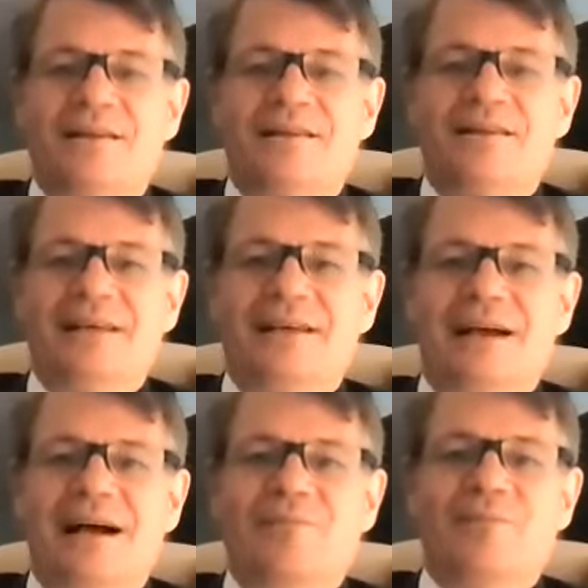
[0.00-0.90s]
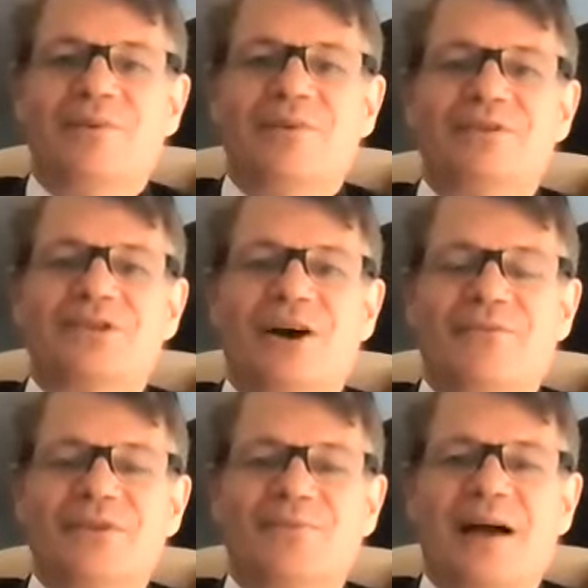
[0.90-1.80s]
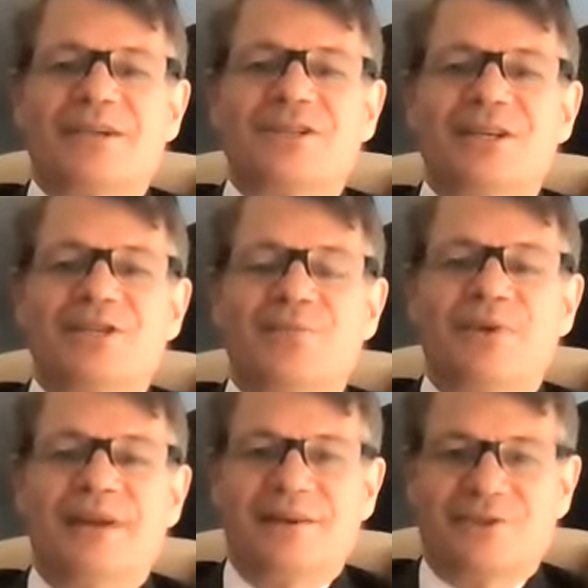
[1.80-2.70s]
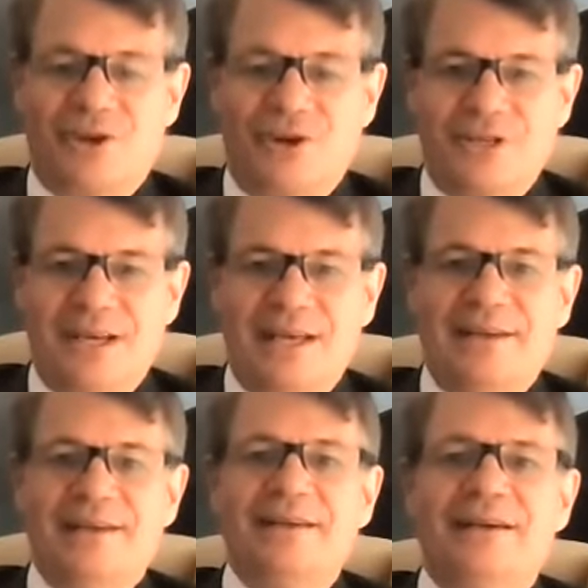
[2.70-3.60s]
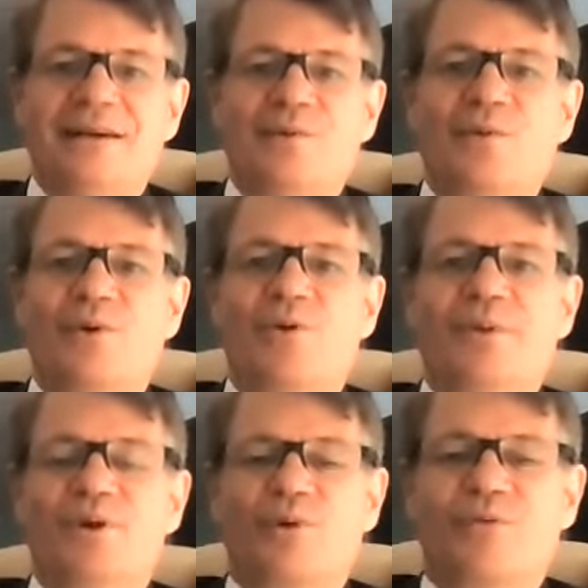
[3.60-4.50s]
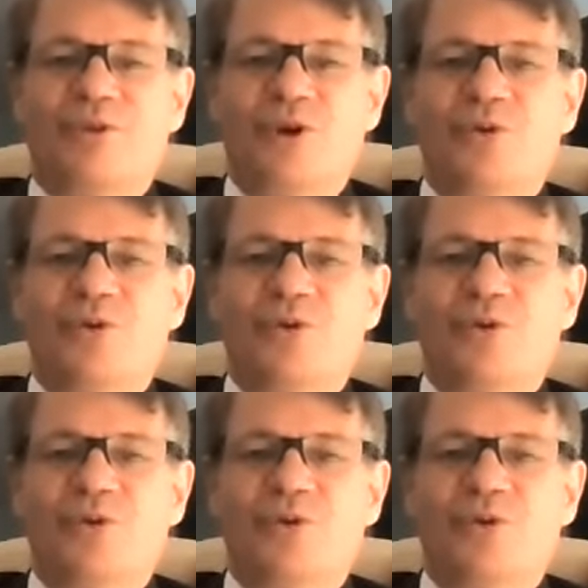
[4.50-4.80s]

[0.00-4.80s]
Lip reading: The self-inspection is being turned in. We will be reviewed